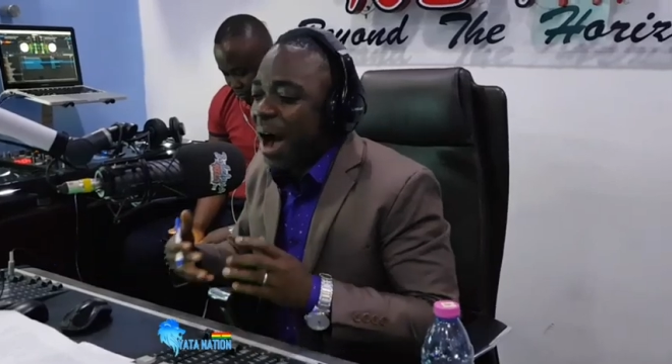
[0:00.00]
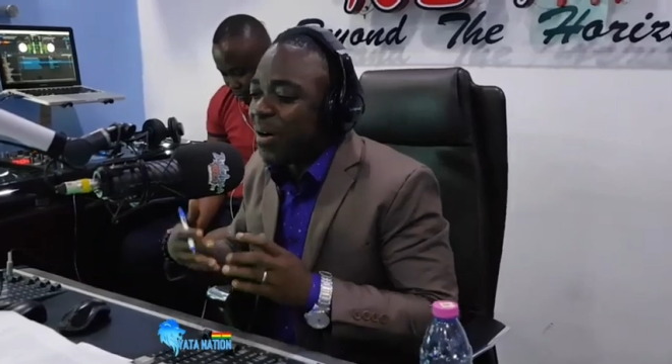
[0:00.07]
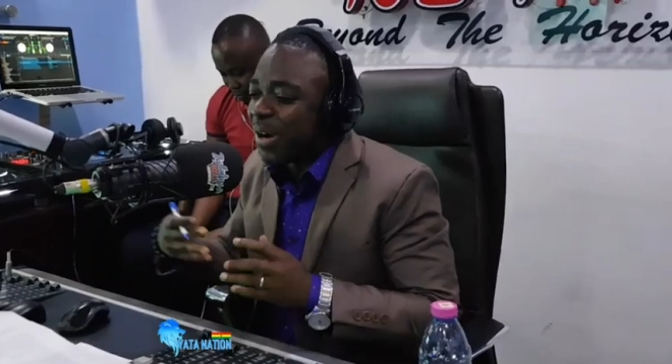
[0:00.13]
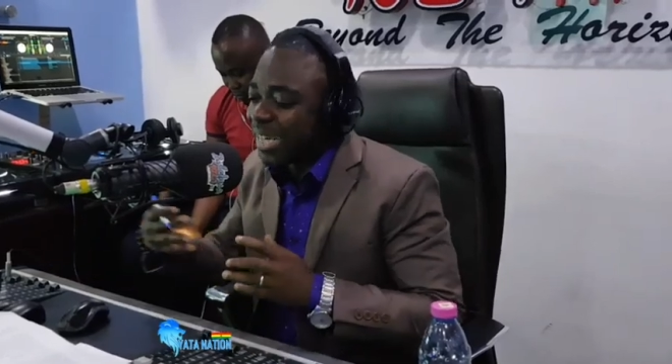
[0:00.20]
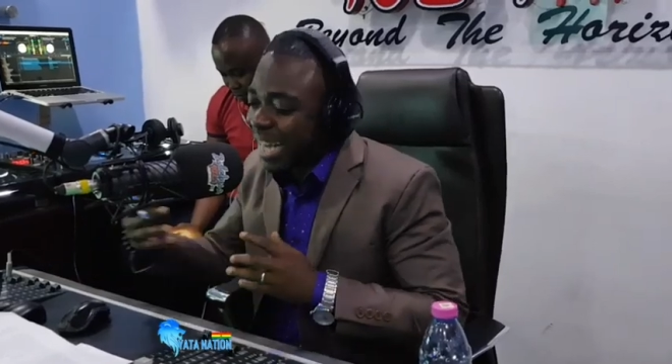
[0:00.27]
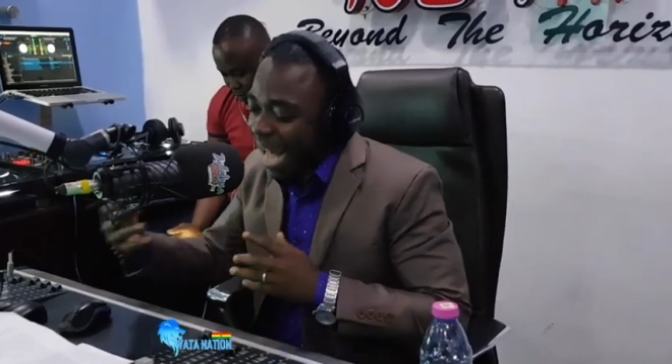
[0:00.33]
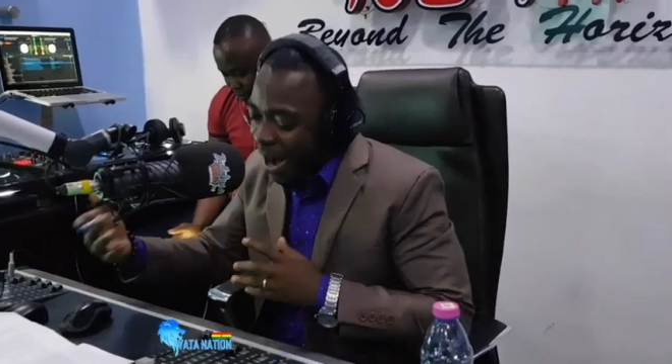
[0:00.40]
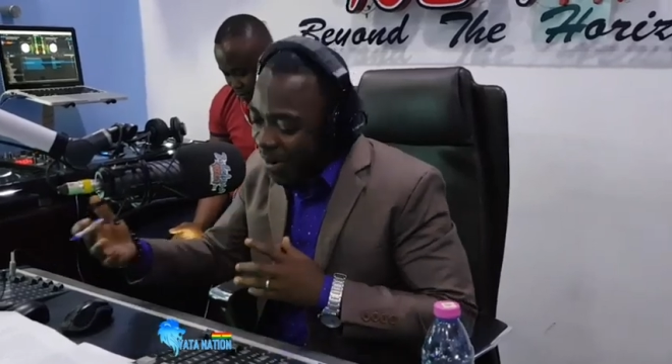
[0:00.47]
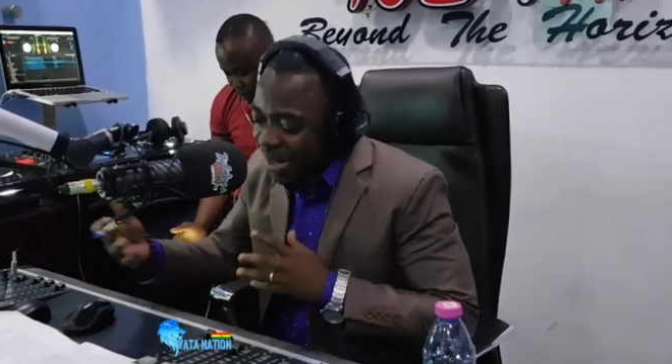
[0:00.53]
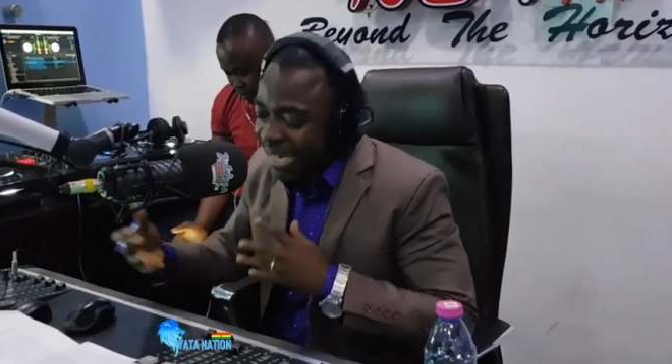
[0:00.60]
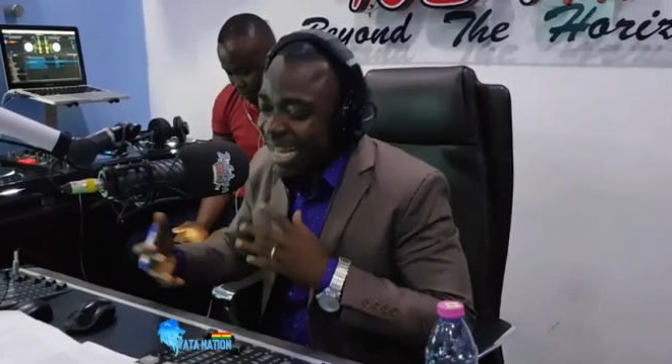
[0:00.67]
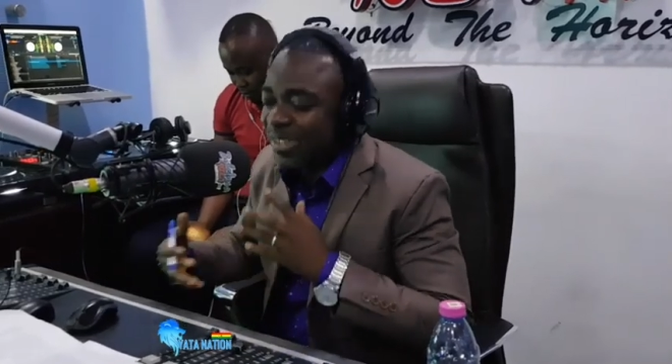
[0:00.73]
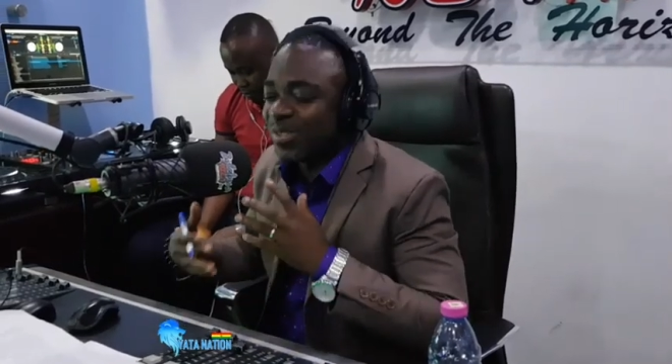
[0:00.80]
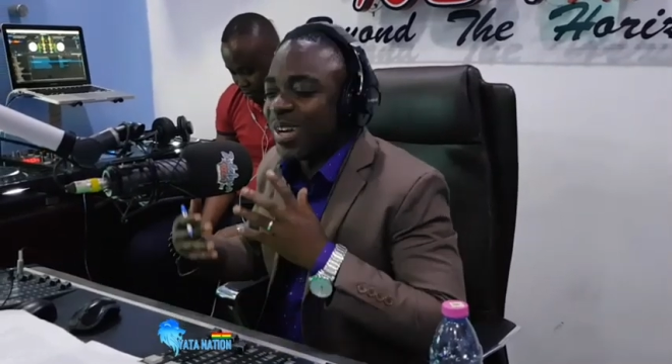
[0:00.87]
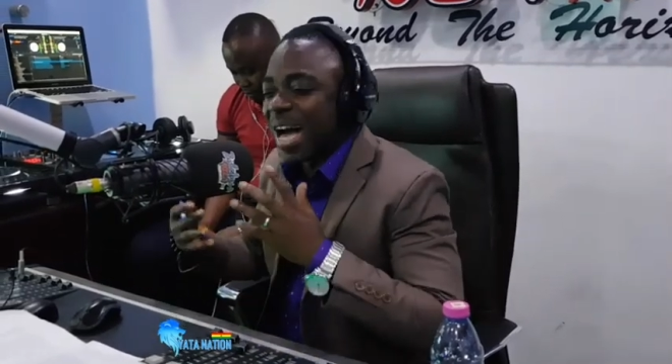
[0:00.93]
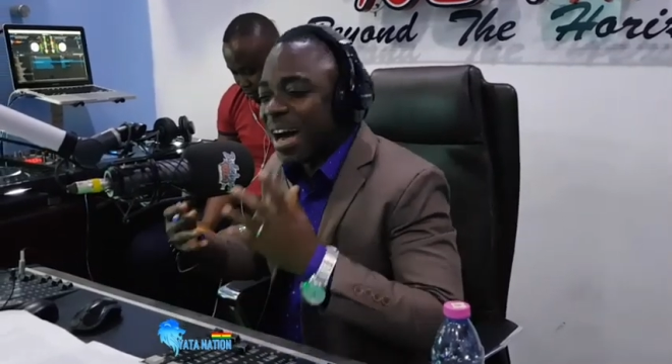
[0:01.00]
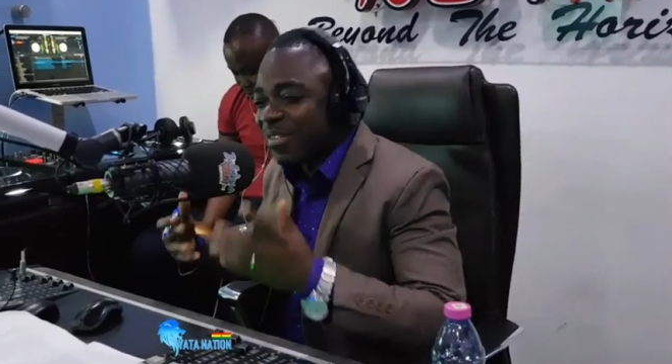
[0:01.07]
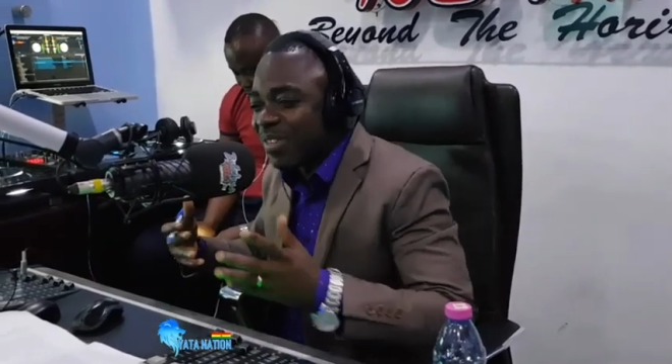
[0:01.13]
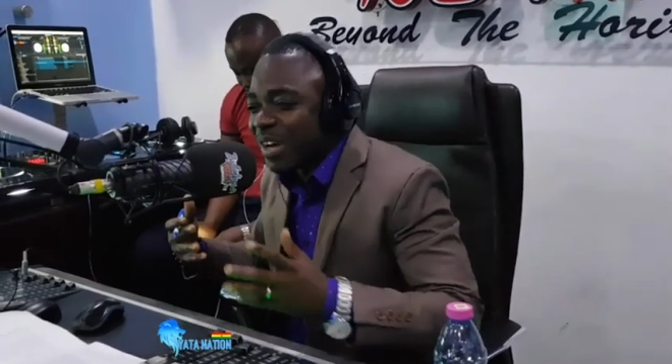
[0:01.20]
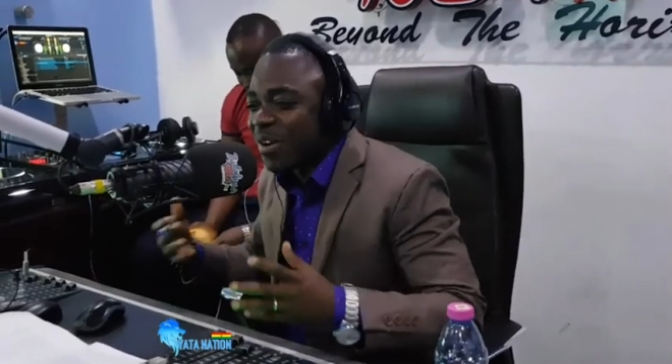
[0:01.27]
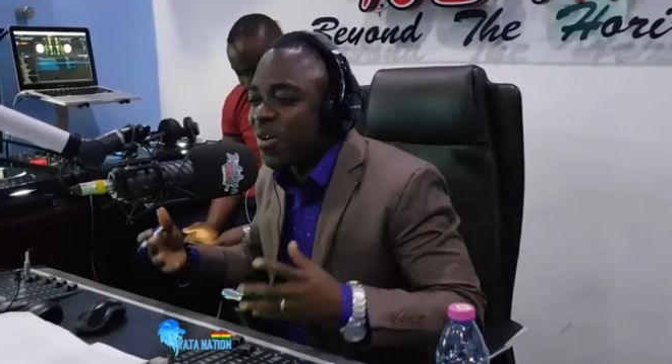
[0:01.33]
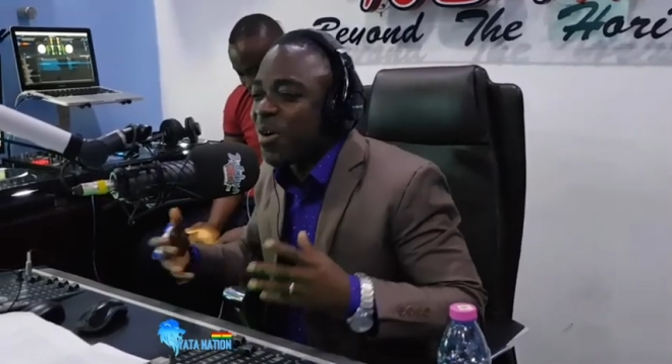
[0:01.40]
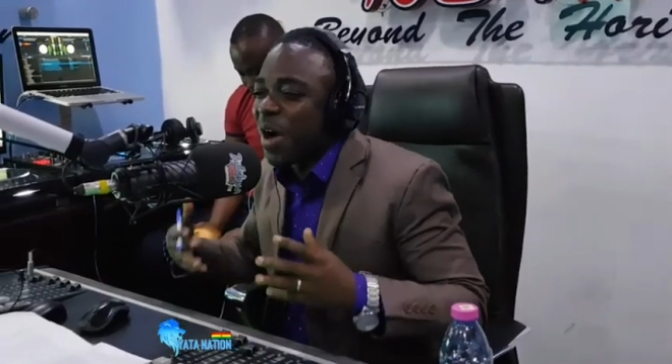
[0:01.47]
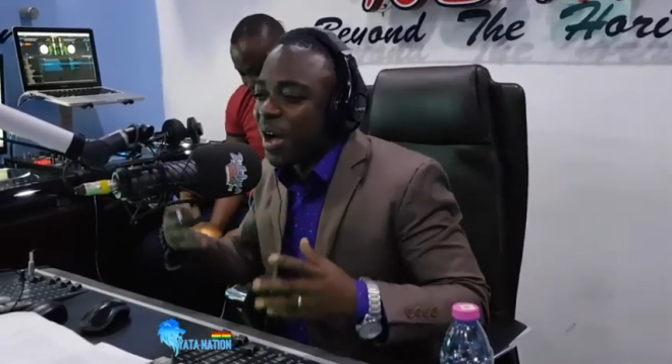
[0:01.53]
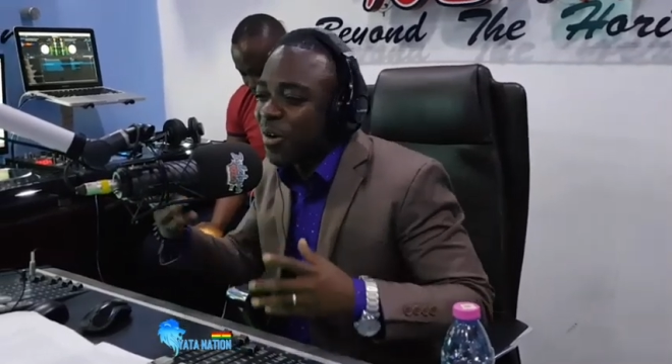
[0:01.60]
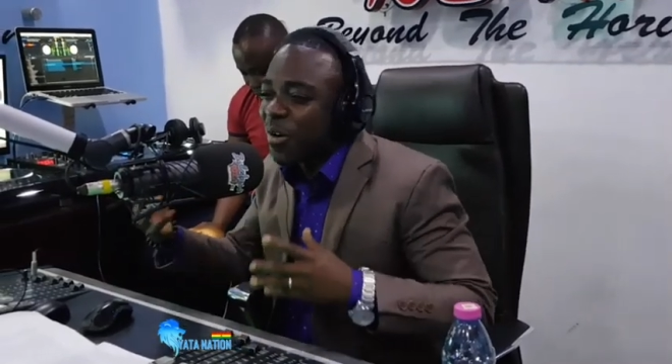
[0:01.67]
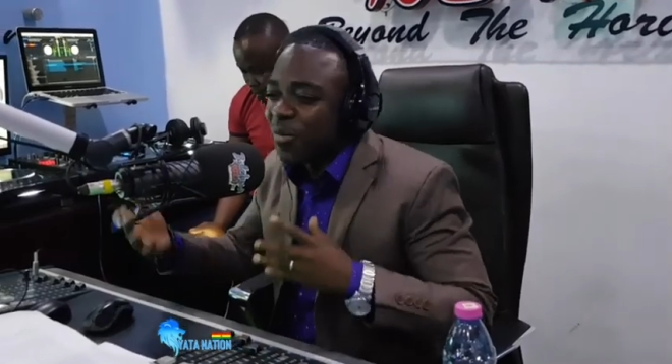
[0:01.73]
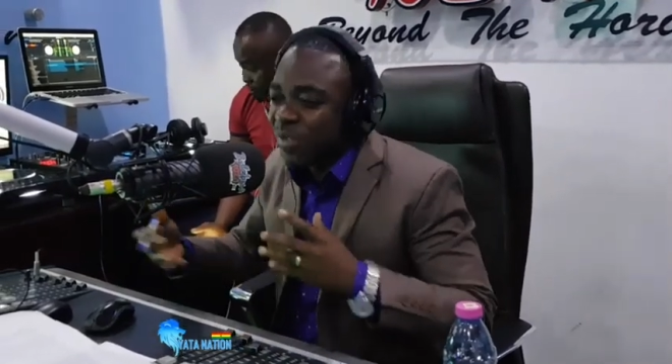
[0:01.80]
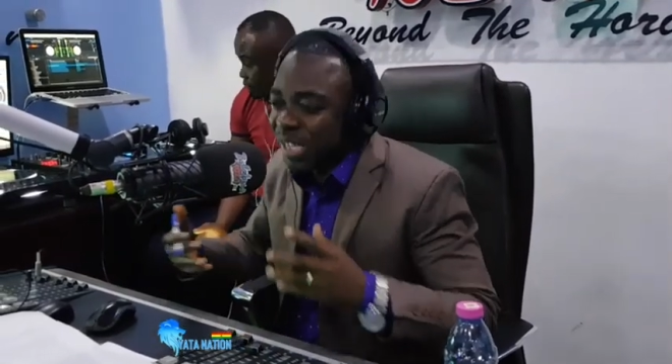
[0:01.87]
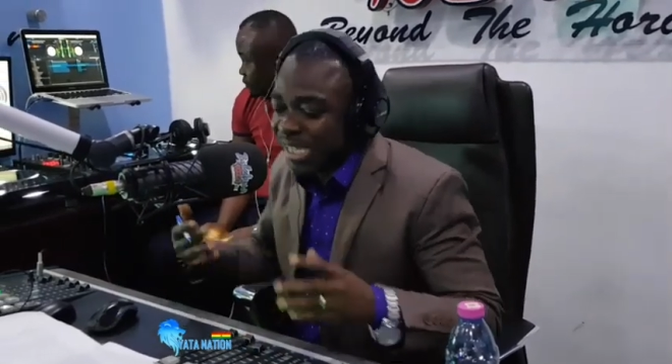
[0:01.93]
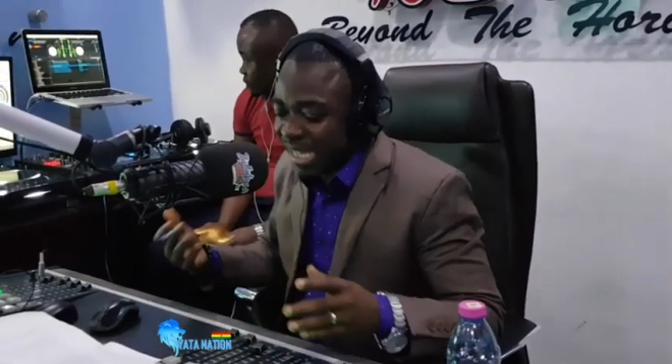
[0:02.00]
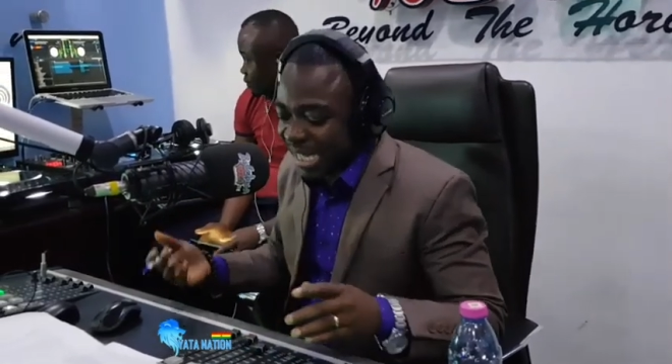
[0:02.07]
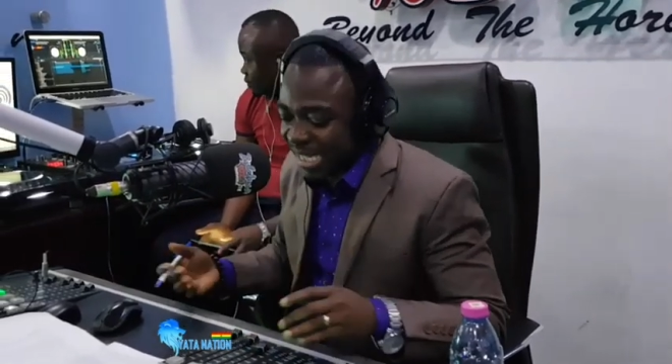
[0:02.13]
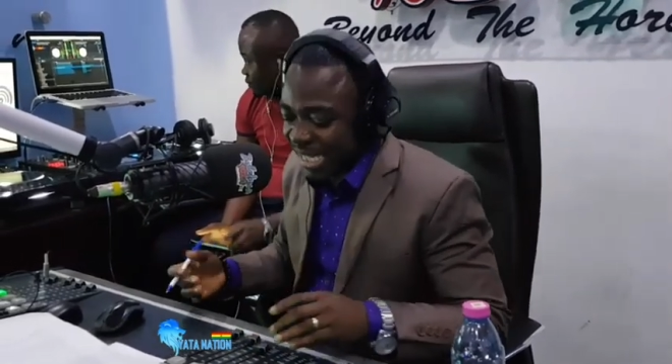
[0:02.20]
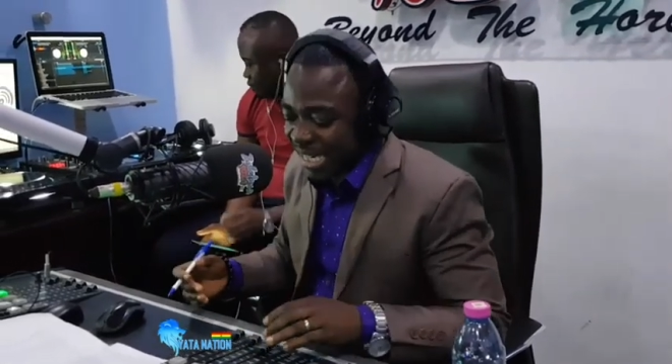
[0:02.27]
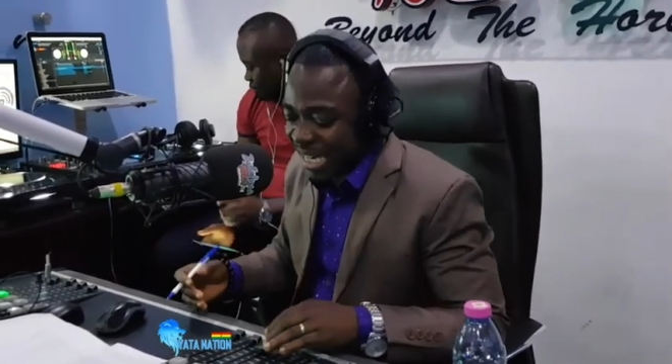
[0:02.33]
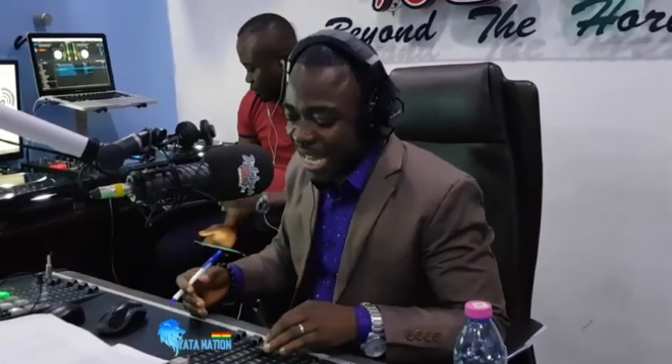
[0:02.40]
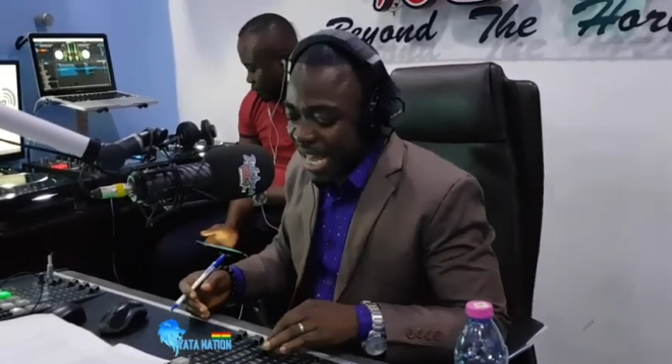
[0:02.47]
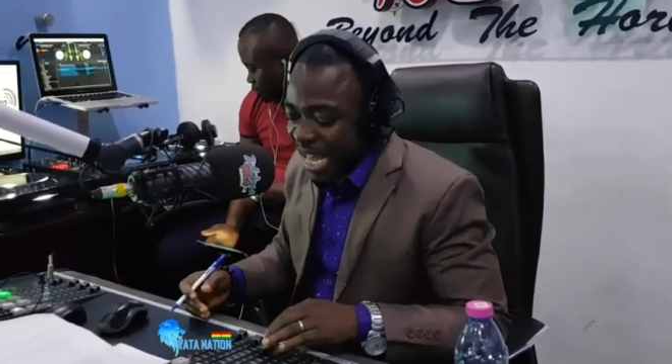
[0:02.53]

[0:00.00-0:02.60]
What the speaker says: I want us to have a conversation.